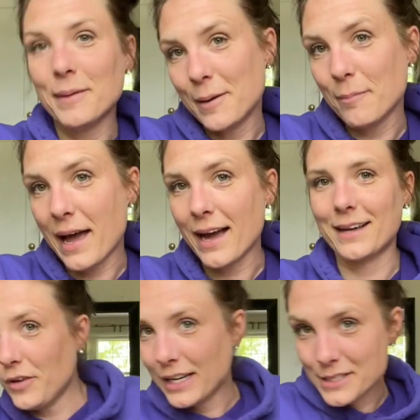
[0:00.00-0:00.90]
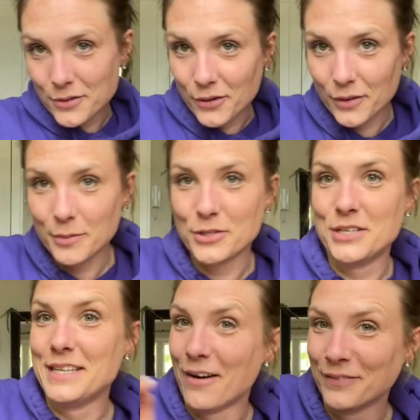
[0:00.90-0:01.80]
and Beck. If you guys don't know them, you should
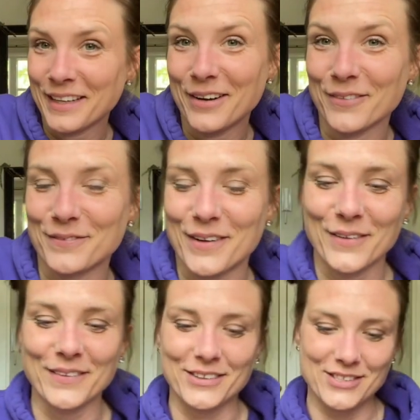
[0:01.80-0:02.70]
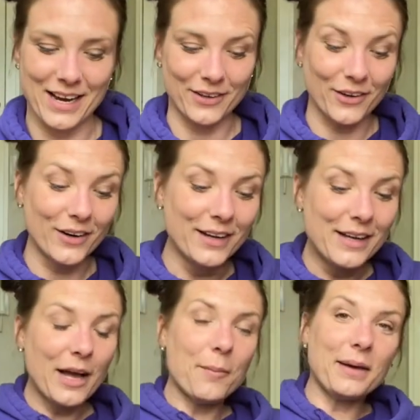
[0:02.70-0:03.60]
definitely go follow their channel,
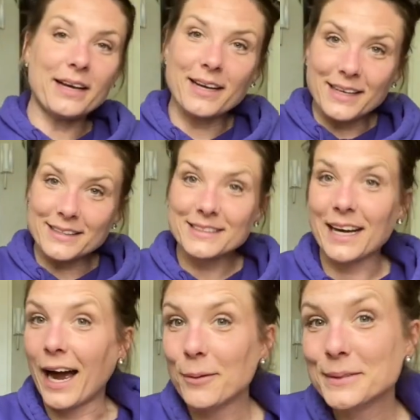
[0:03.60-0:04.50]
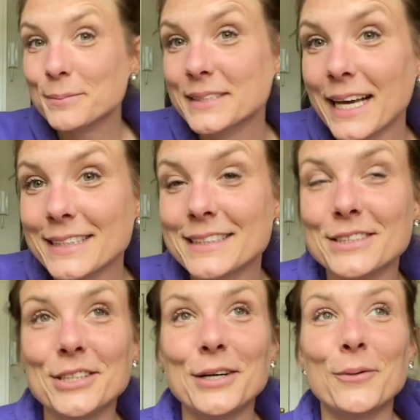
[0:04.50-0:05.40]
because I was obsessed
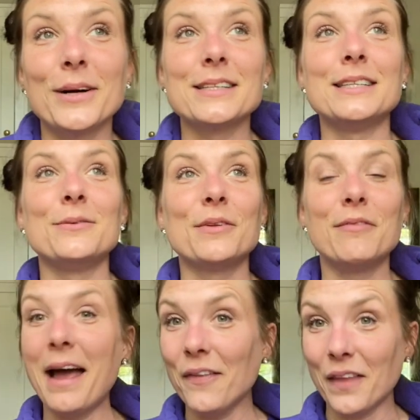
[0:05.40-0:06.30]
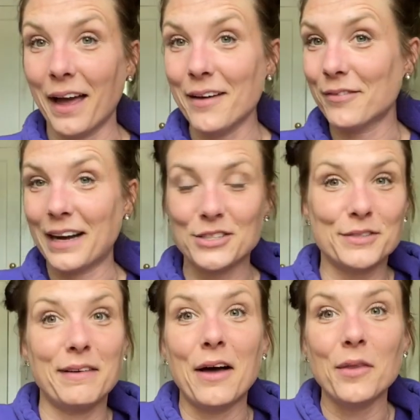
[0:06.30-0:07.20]
during quarantine with van life. I
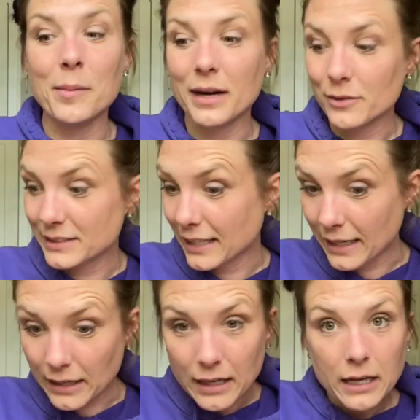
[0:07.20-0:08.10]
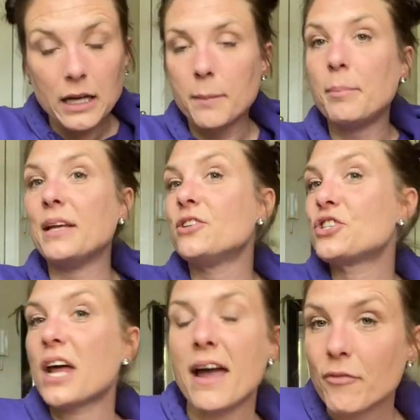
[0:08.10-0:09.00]
just found them and I was like,
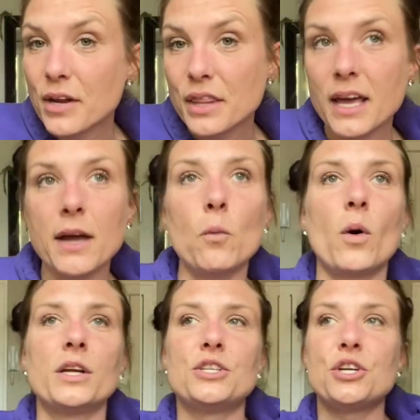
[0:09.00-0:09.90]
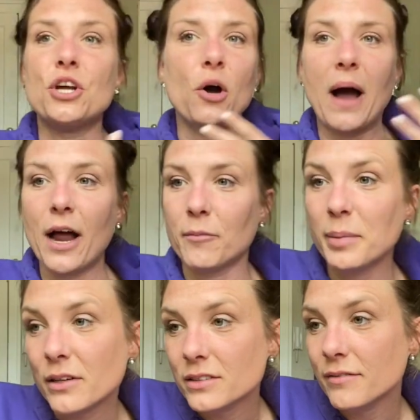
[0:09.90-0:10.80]
binged everything, wanted to know how to
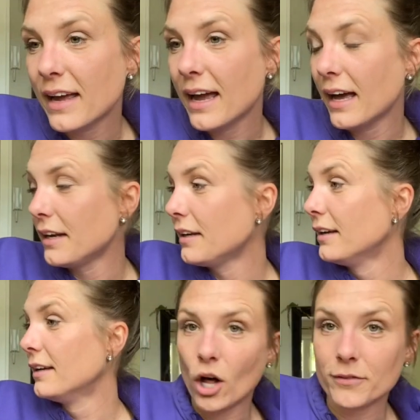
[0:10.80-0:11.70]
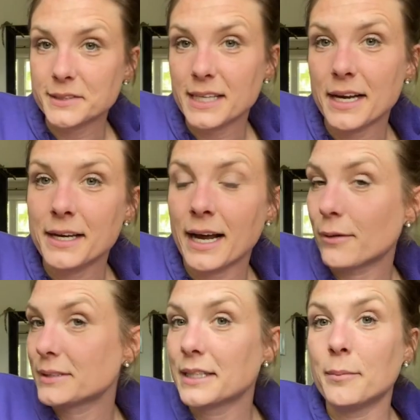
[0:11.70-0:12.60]
build a van. All of a sudden, I
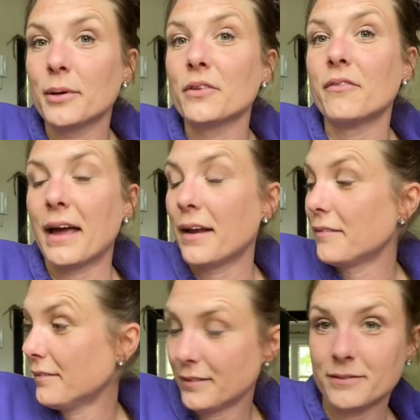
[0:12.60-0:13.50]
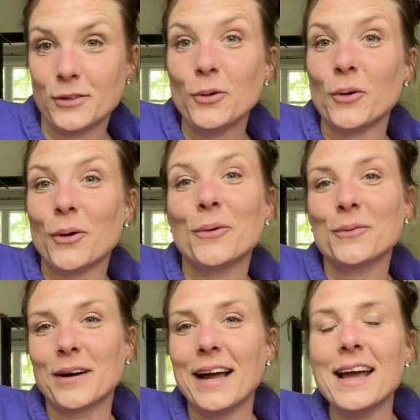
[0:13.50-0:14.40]
was gonna build a van. Cool,
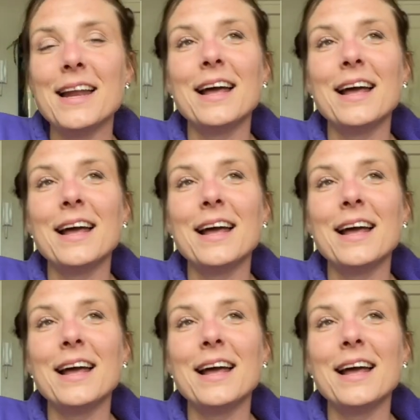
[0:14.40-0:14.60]
right?